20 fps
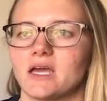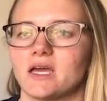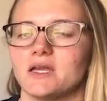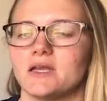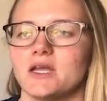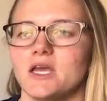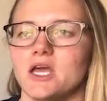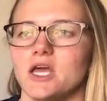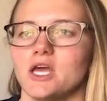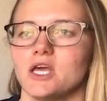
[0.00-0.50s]

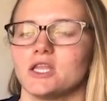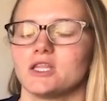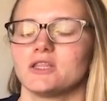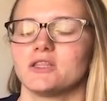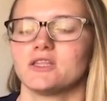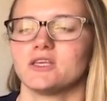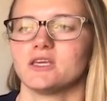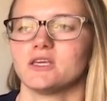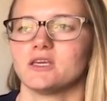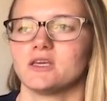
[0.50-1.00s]
and
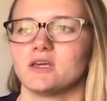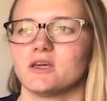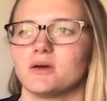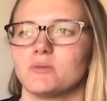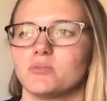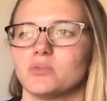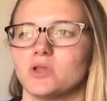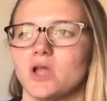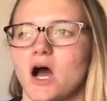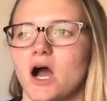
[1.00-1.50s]
the
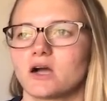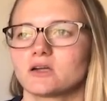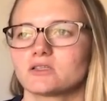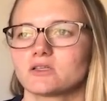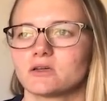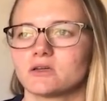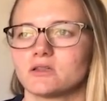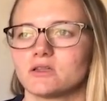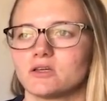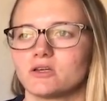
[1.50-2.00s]

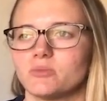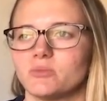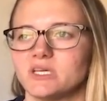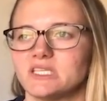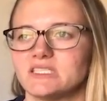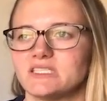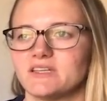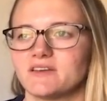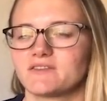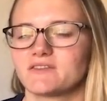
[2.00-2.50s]
blocks are a little
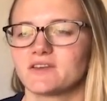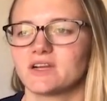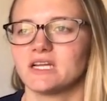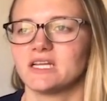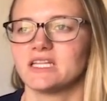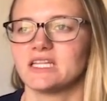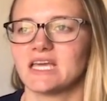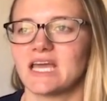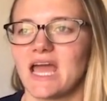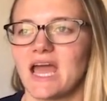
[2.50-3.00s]
bit
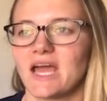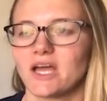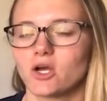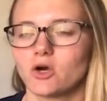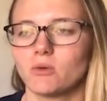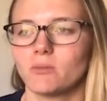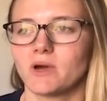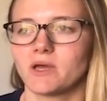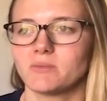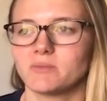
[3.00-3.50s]
different, the
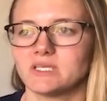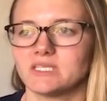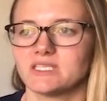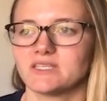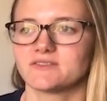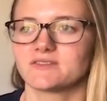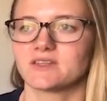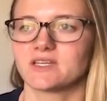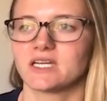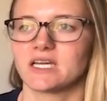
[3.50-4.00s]
angle might be
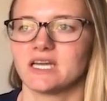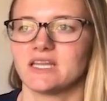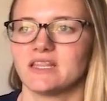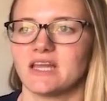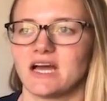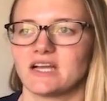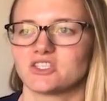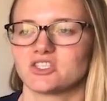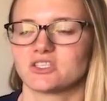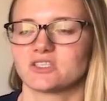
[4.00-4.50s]
different, and
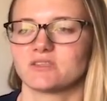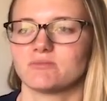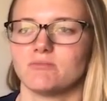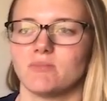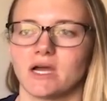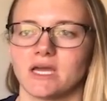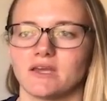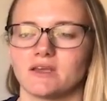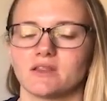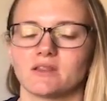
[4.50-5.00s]

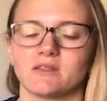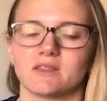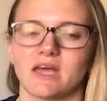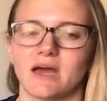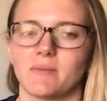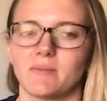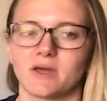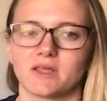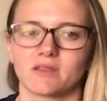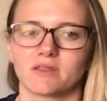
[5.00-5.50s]

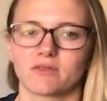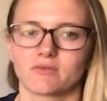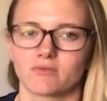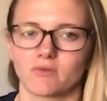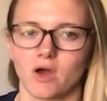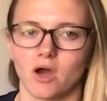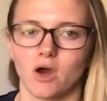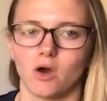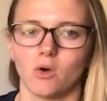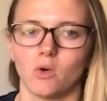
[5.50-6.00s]
that might
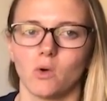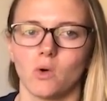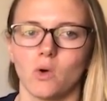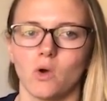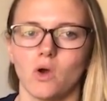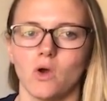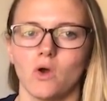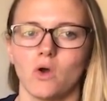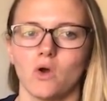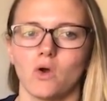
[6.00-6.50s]
throw
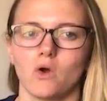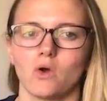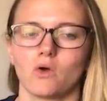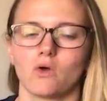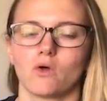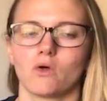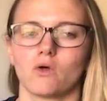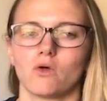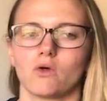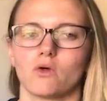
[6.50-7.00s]

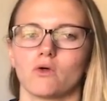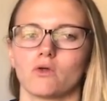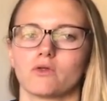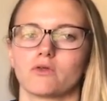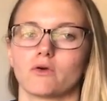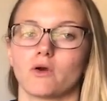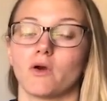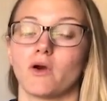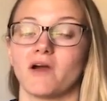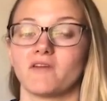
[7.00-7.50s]

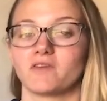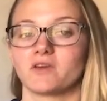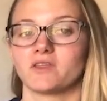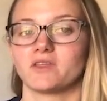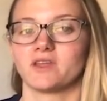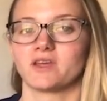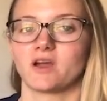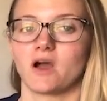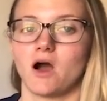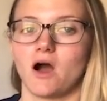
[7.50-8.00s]

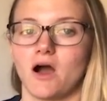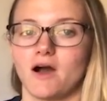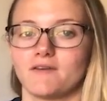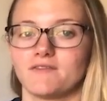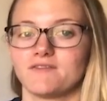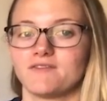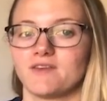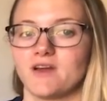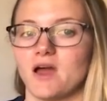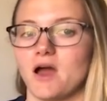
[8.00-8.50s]
everything
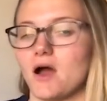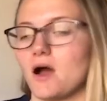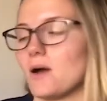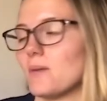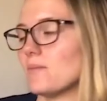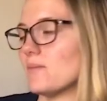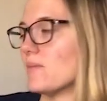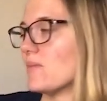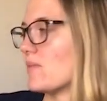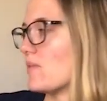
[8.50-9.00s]
off
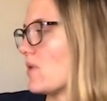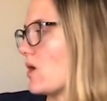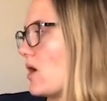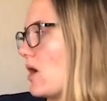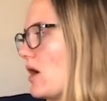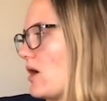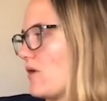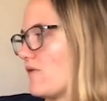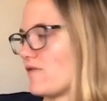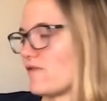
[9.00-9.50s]

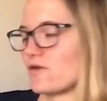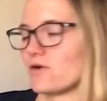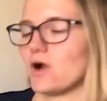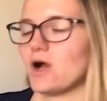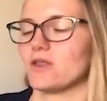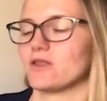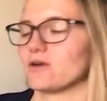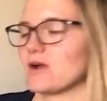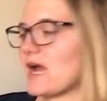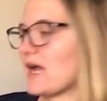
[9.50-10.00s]

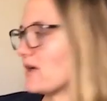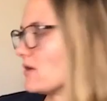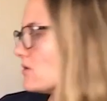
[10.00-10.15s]
for other